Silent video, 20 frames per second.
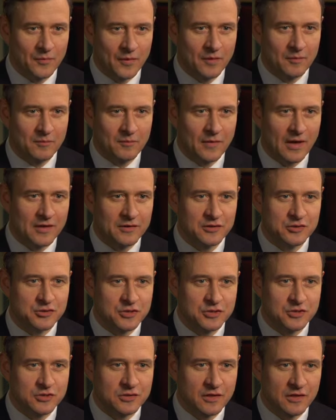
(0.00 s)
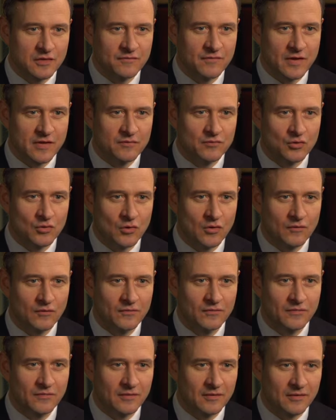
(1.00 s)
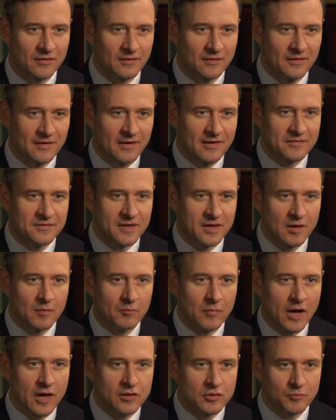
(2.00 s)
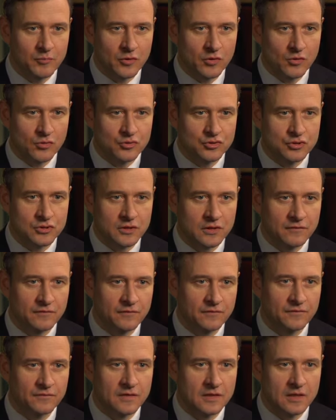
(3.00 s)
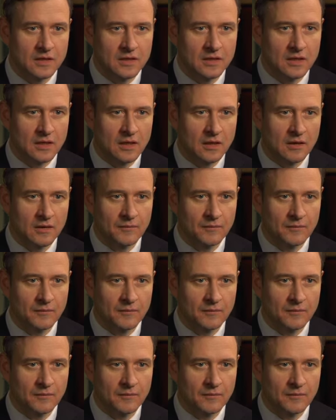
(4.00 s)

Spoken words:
my decision in favor of the combined approach if the